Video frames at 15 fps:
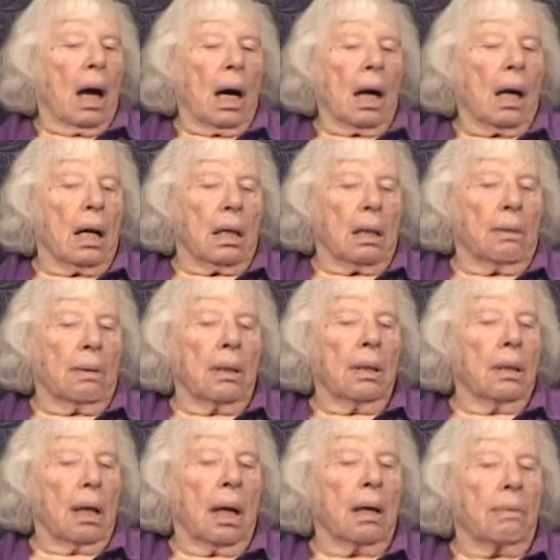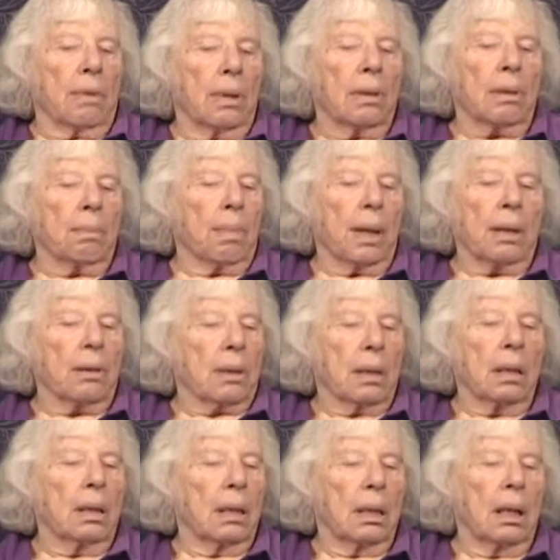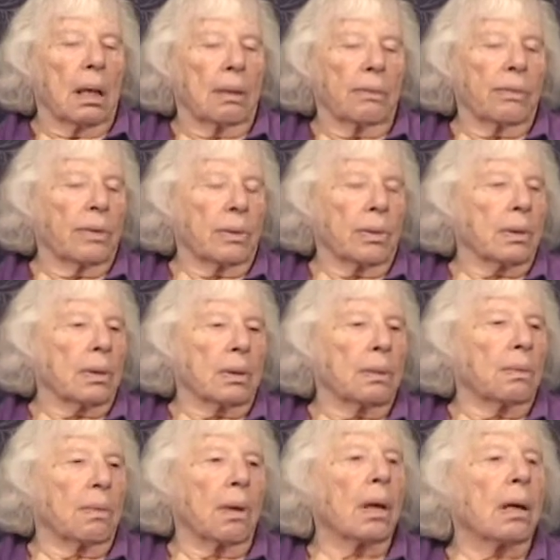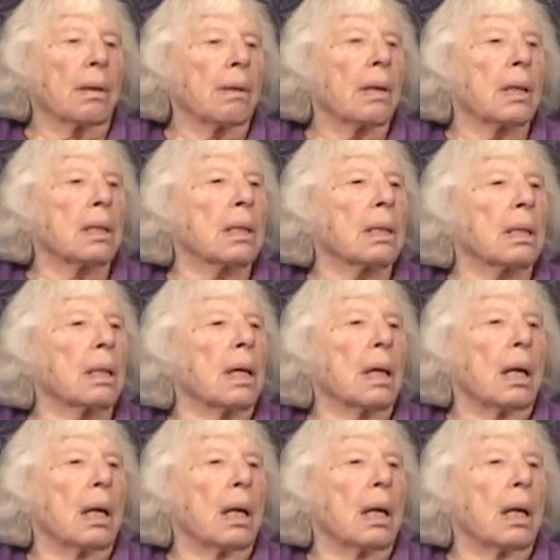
I, I wrote about how futile war is,